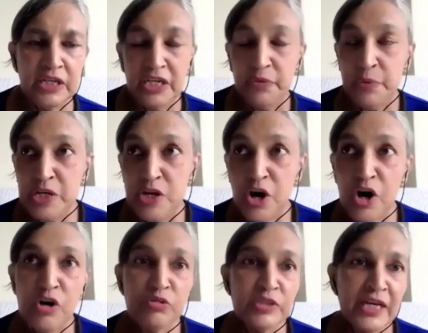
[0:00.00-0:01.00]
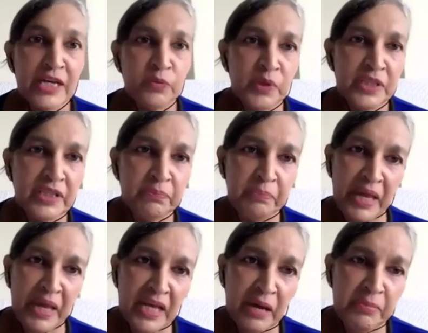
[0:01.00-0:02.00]
we know that with the
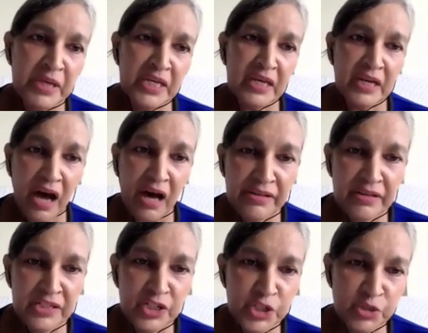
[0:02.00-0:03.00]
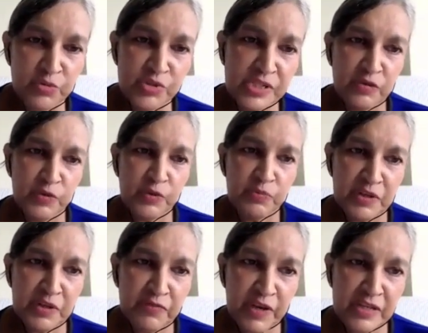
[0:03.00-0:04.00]
pandemic and other issues that we've been
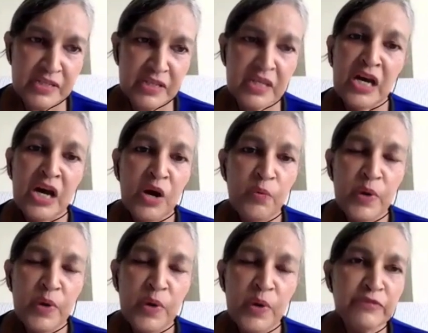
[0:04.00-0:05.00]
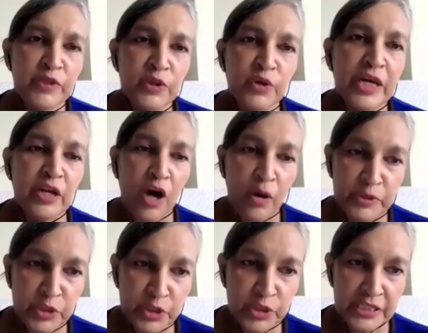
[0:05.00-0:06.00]
facing, we have to look at
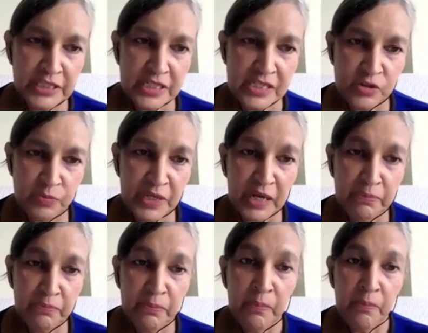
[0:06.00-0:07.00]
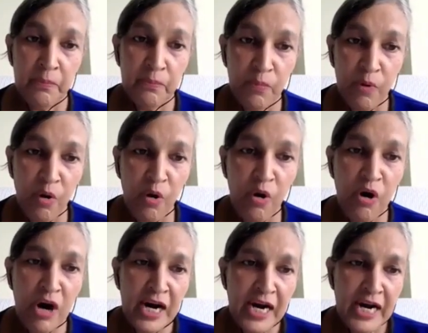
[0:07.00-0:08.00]
opportunities to become more
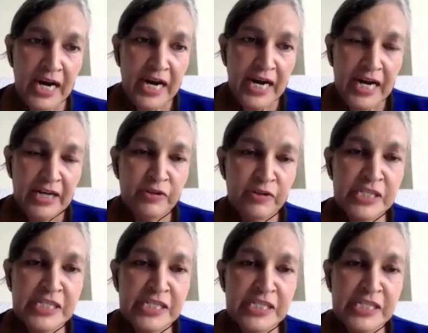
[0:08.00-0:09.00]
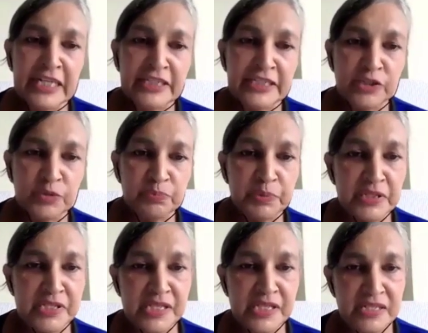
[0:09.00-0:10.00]
resilient and to
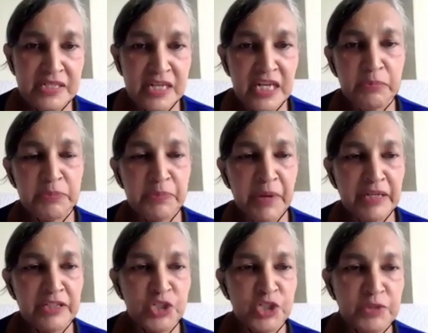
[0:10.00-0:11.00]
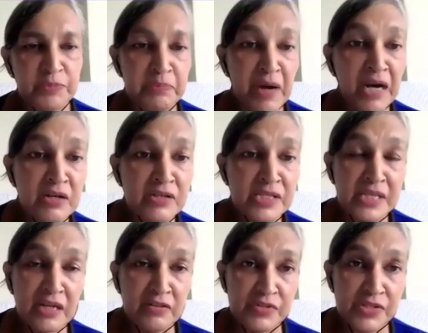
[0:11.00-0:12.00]
build sustainable partnership among
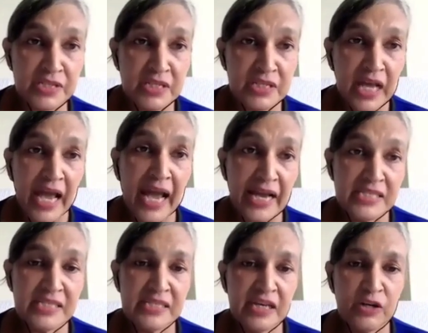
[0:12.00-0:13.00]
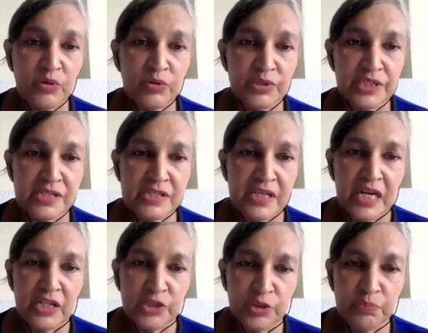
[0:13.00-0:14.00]
ourselves as stakeholders
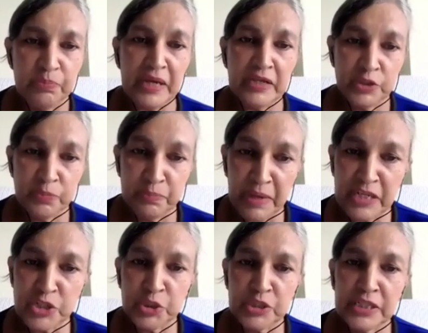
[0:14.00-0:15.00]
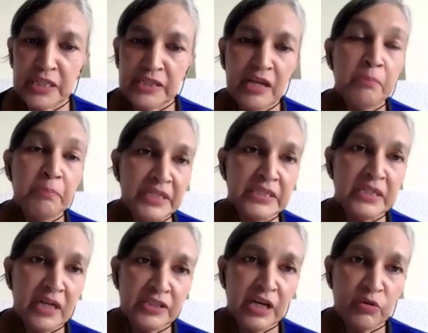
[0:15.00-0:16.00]
to make sure that there are better
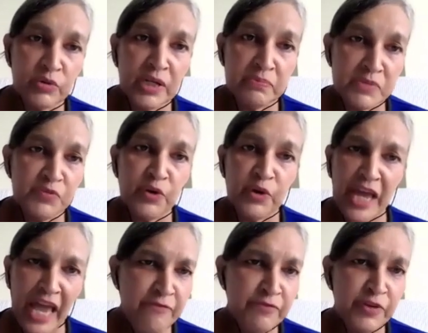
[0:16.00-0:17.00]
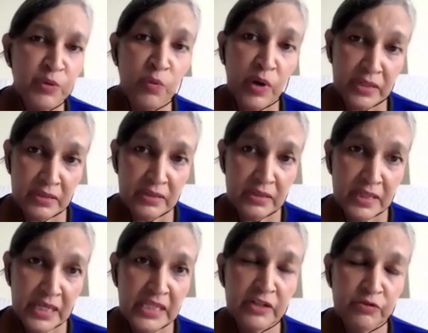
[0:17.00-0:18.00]
health outcomes for everyone
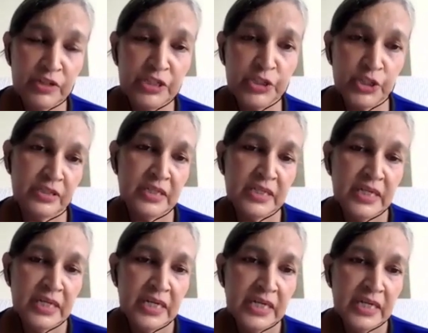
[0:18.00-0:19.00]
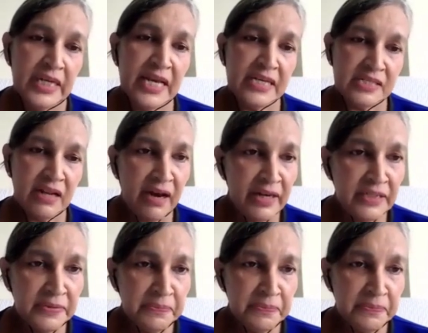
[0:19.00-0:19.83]
in the region. Next slide.